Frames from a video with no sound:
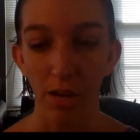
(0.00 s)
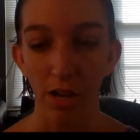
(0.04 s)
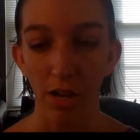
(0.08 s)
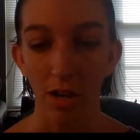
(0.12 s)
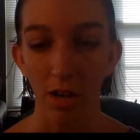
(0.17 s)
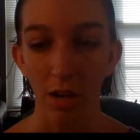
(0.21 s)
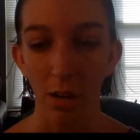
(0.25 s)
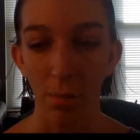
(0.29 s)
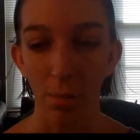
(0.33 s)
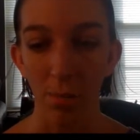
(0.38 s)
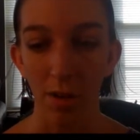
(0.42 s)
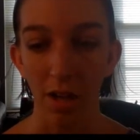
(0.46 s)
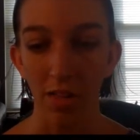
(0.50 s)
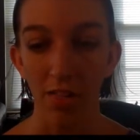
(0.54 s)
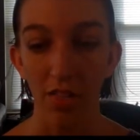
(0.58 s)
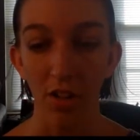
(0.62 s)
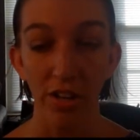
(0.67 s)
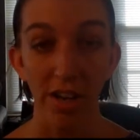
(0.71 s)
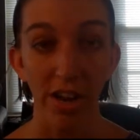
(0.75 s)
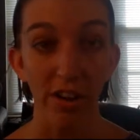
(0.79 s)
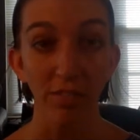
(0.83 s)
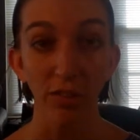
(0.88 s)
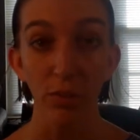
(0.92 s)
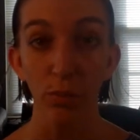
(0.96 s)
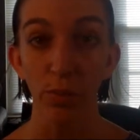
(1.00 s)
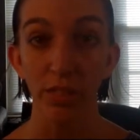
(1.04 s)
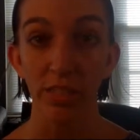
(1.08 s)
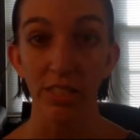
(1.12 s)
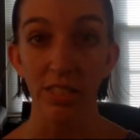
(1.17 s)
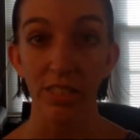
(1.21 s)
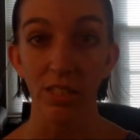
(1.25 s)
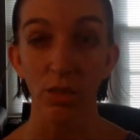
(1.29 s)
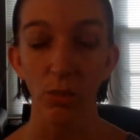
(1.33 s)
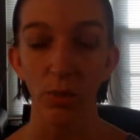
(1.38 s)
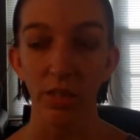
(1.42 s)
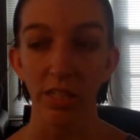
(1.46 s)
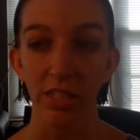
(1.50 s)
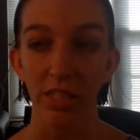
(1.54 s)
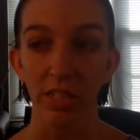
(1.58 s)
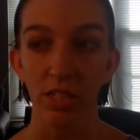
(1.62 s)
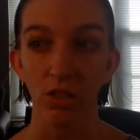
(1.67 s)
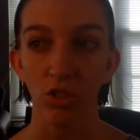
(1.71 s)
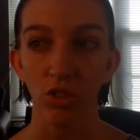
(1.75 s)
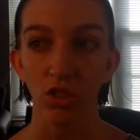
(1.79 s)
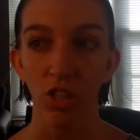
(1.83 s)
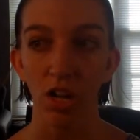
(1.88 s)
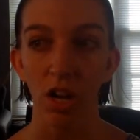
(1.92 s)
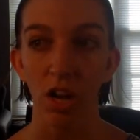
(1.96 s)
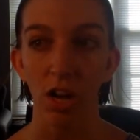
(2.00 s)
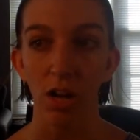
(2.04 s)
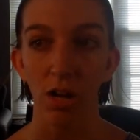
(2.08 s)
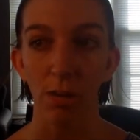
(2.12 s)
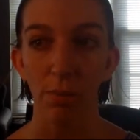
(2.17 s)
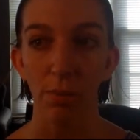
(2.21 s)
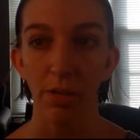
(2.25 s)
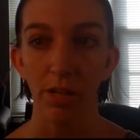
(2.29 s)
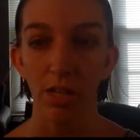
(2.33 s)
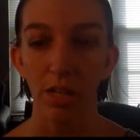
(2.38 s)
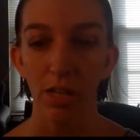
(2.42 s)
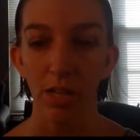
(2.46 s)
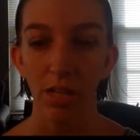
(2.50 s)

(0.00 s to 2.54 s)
I thought everyone did a really good job.